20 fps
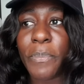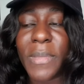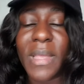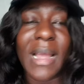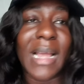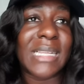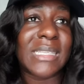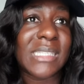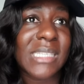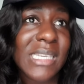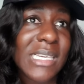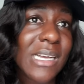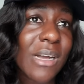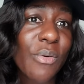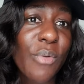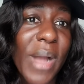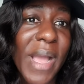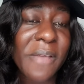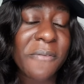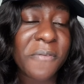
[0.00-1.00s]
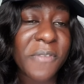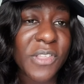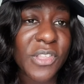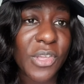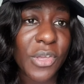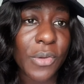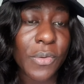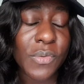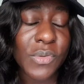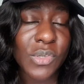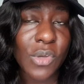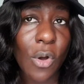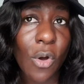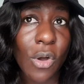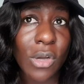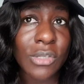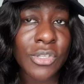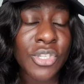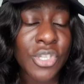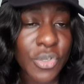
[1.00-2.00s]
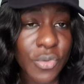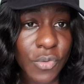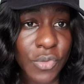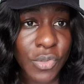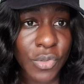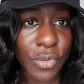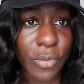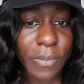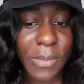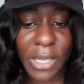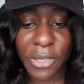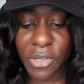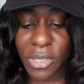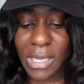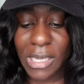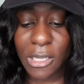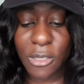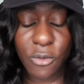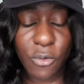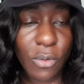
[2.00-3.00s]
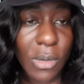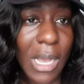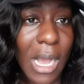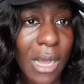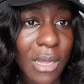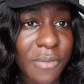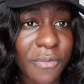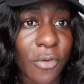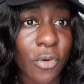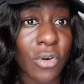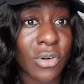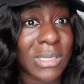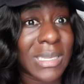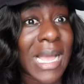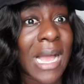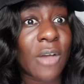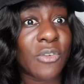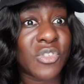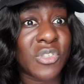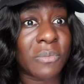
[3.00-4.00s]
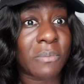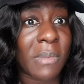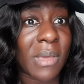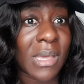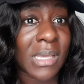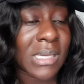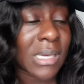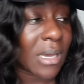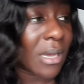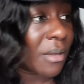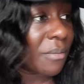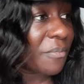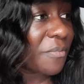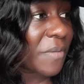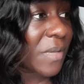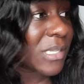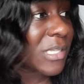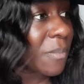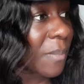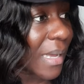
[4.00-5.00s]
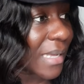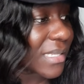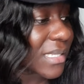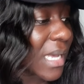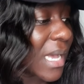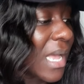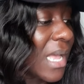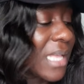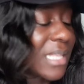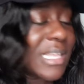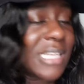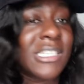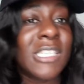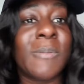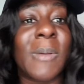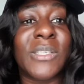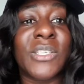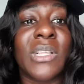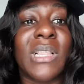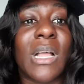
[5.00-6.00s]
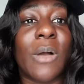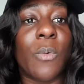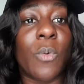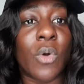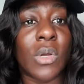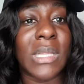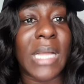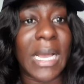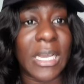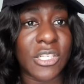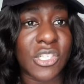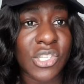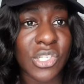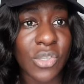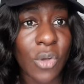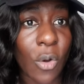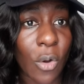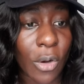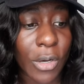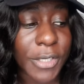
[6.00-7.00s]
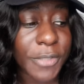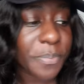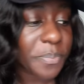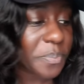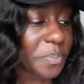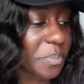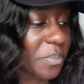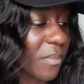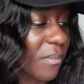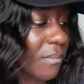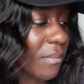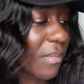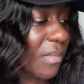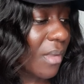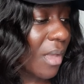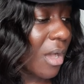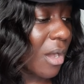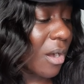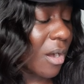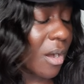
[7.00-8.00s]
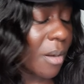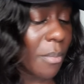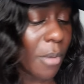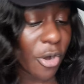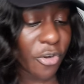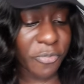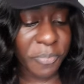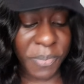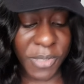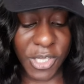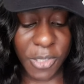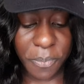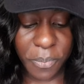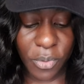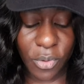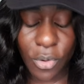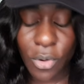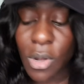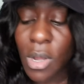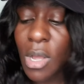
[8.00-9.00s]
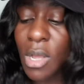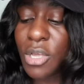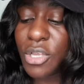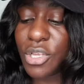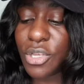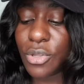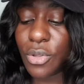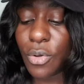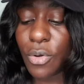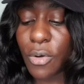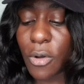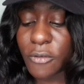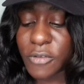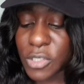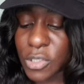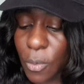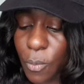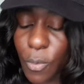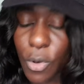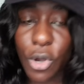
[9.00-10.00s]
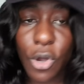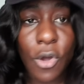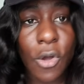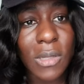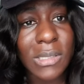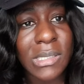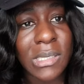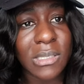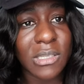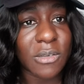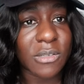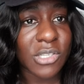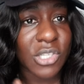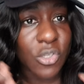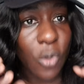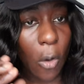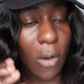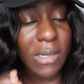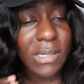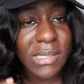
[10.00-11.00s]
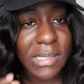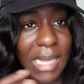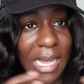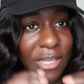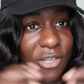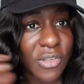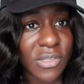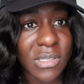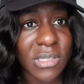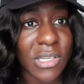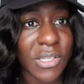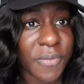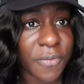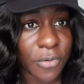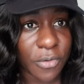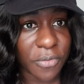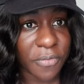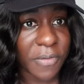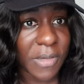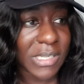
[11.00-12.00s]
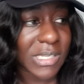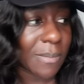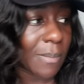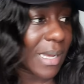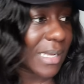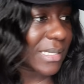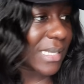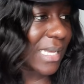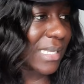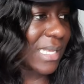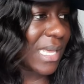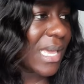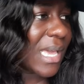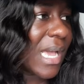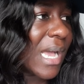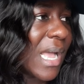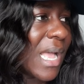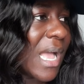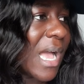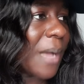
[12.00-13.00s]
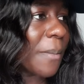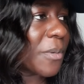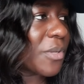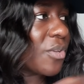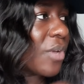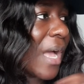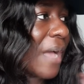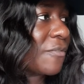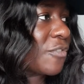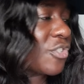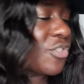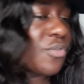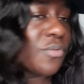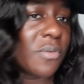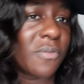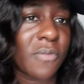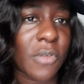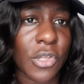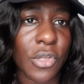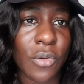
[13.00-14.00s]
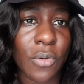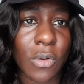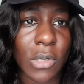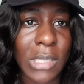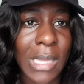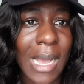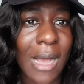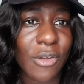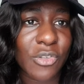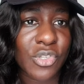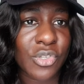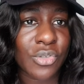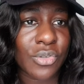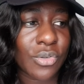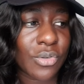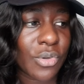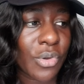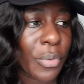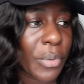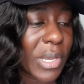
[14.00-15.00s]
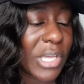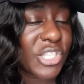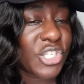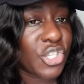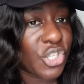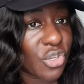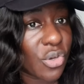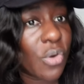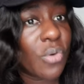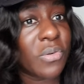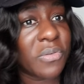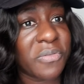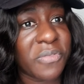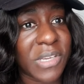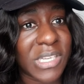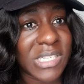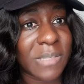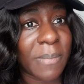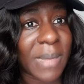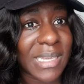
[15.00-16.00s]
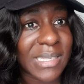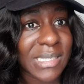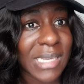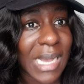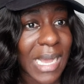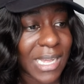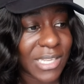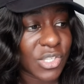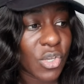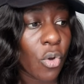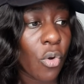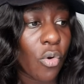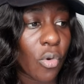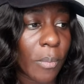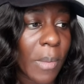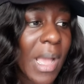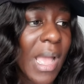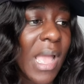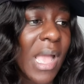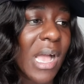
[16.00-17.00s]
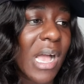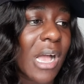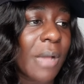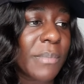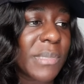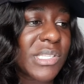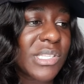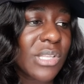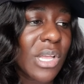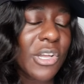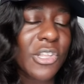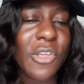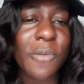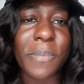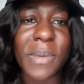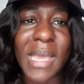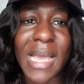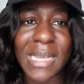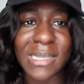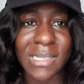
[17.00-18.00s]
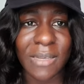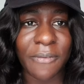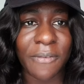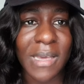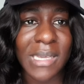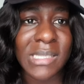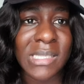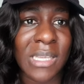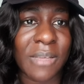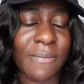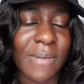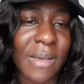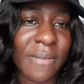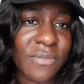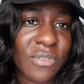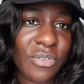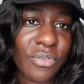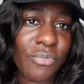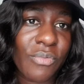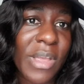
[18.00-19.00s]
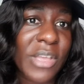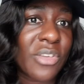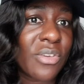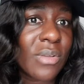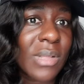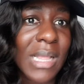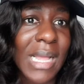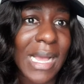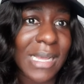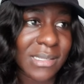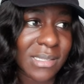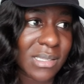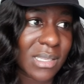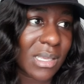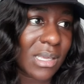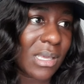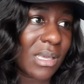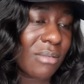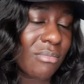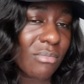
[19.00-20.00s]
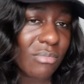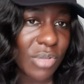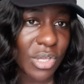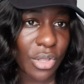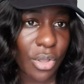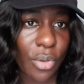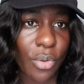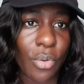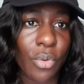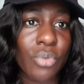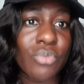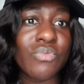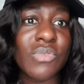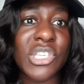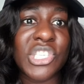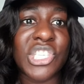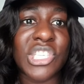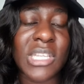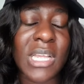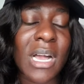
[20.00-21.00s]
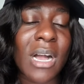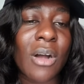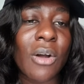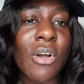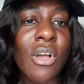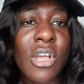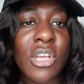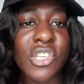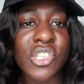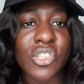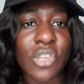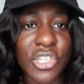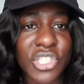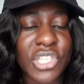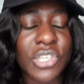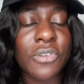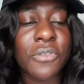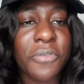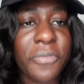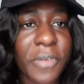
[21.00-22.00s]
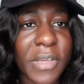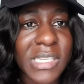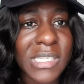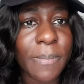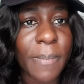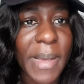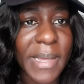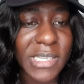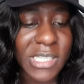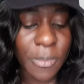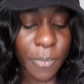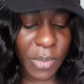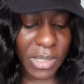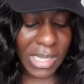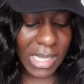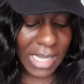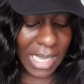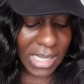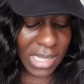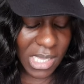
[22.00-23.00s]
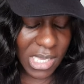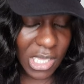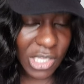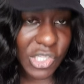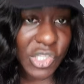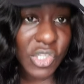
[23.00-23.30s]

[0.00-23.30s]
there are DIY videos on YouTube that you can look out for on how to make face masks. There's this particular one I saw of people, you know, or someone cutting the socks and using it for a face mask. I think I'm going to have to do a video on how to create your own face mask at home. It's not going to be as effective as the regular, as the, you know, original surgical face mask, but then I think